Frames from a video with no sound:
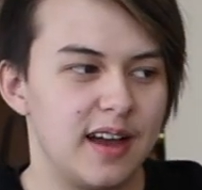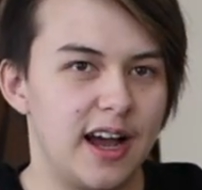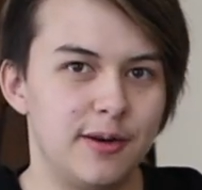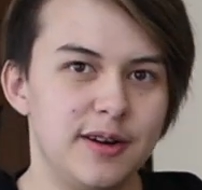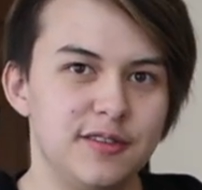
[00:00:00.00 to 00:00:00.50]

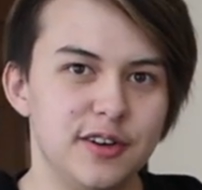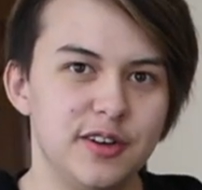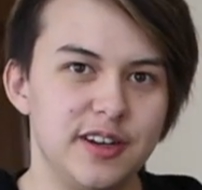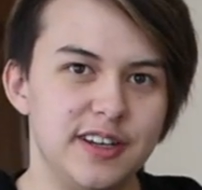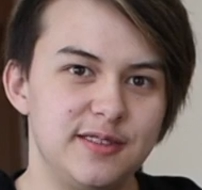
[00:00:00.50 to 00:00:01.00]

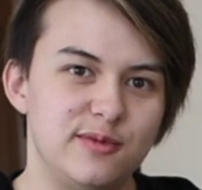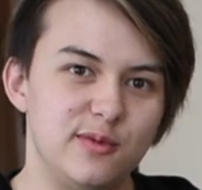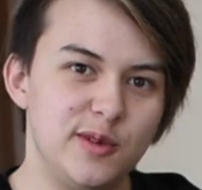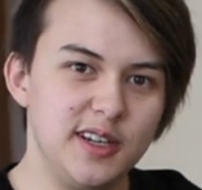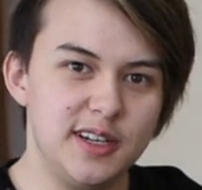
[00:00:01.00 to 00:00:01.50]
However, it
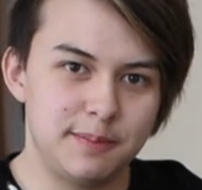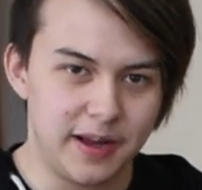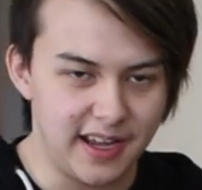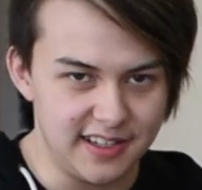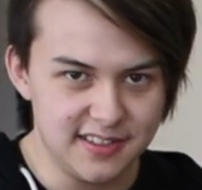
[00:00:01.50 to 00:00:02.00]
really
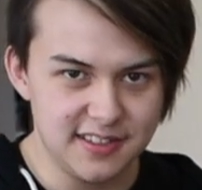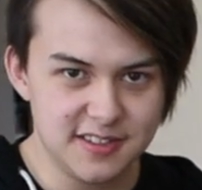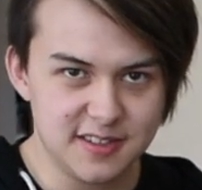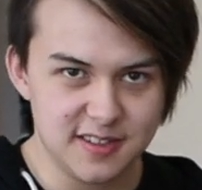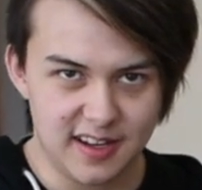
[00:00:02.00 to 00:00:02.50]

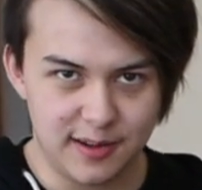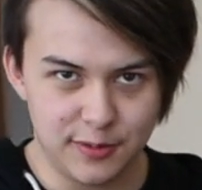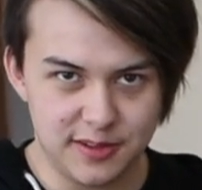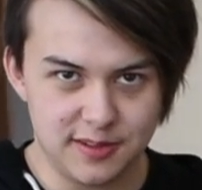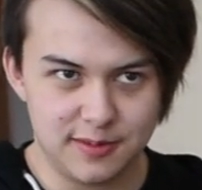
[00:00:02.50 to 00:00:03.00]
depends
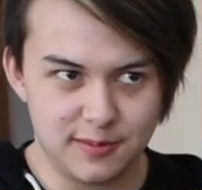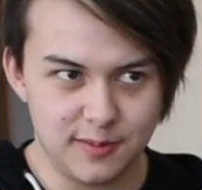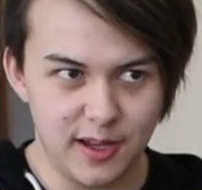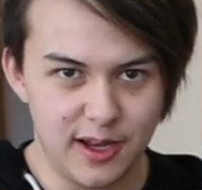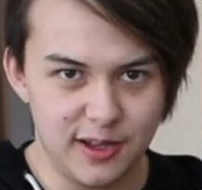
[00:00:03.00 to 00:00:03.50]
with
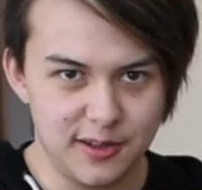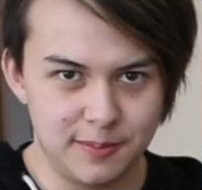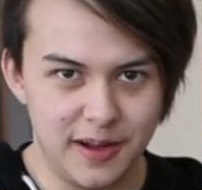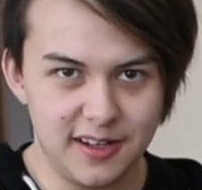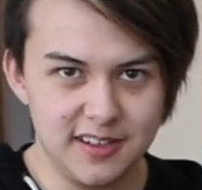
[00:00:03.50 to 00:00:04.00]
the
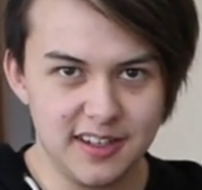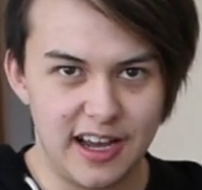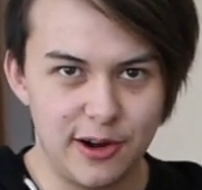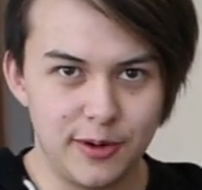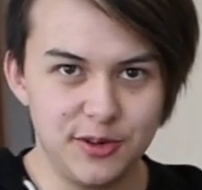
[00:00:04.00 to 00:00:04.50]
melody and
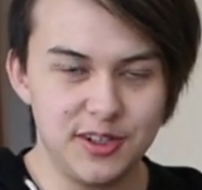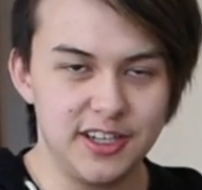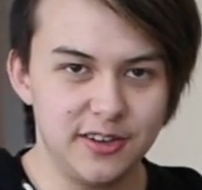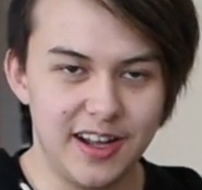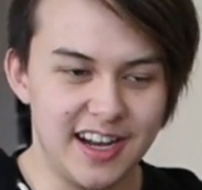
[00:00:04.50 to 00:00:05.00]
how well you can
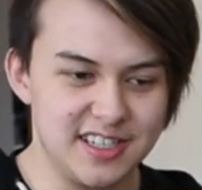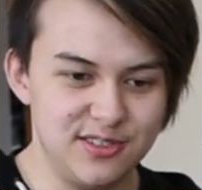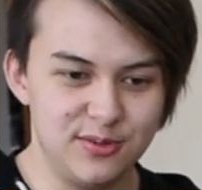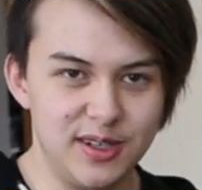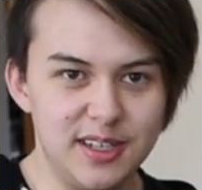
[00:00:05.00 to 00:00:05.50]
hear it.
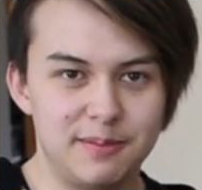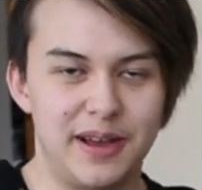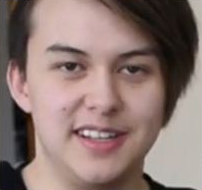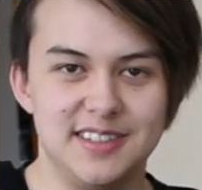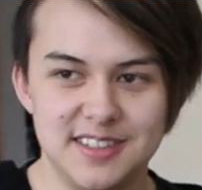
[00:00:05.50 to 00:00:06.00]
Actually really
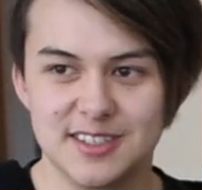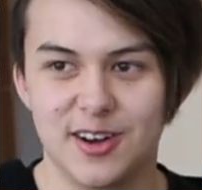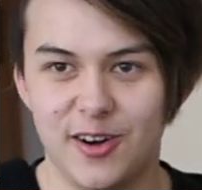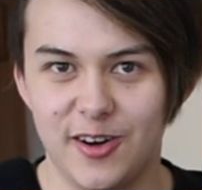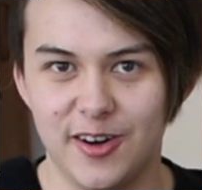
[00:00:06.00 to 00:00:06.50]
depends
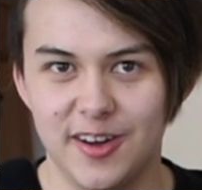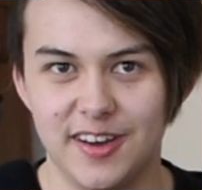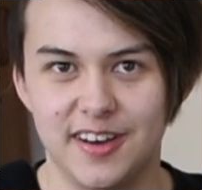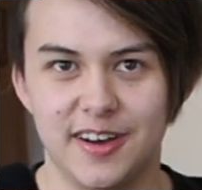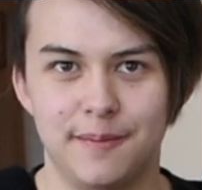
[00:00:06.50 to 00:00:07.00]

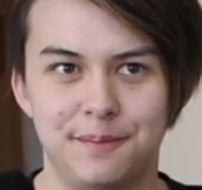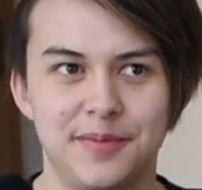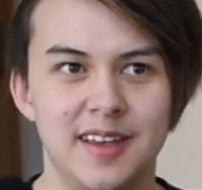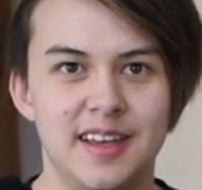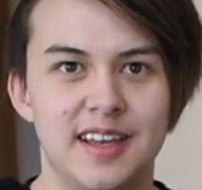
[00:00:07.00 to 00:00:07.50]
on
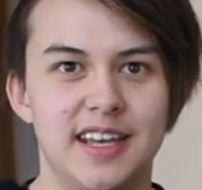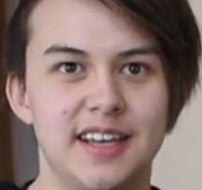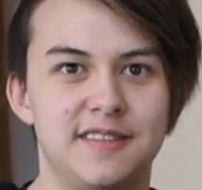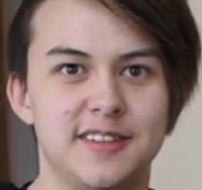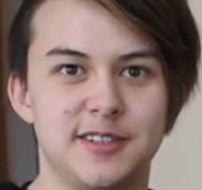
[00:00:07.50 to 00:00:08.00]

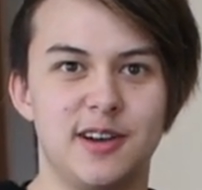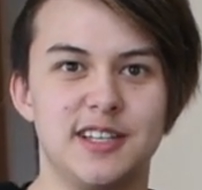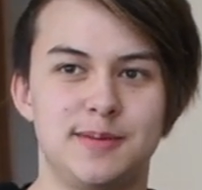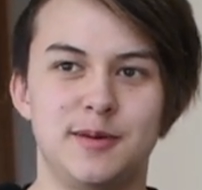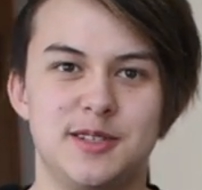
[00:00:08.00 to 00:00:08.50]
if the song
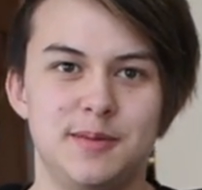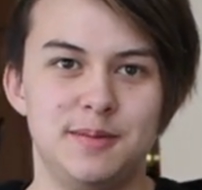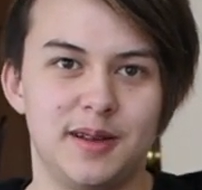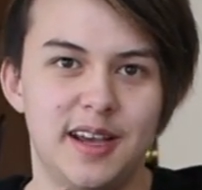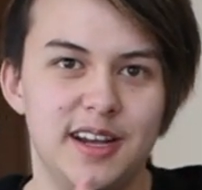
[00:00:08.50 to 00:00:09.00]
is supposed to be
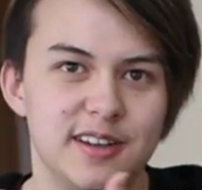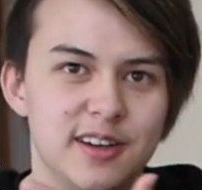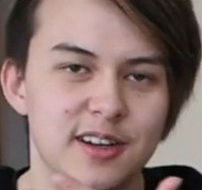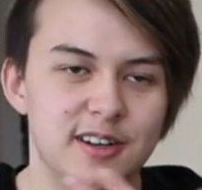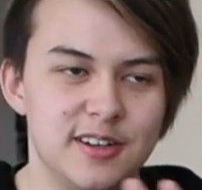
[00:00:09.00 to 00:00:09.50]
played